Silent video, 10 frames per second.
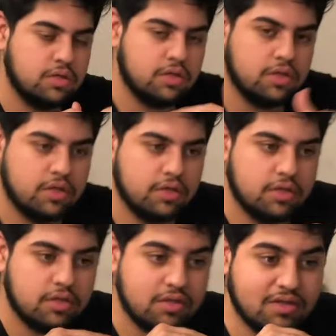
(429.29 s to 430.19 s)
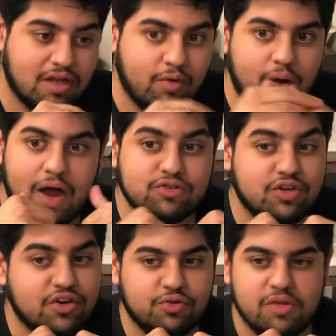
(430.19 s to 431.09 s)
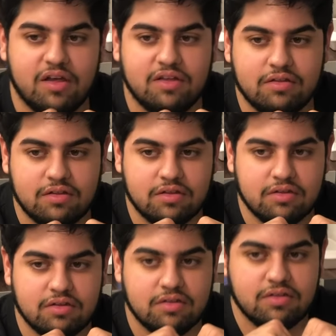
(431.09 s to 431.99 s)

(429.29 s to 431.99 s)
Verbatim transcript: I feel like I'd be letting them down if I don't show up.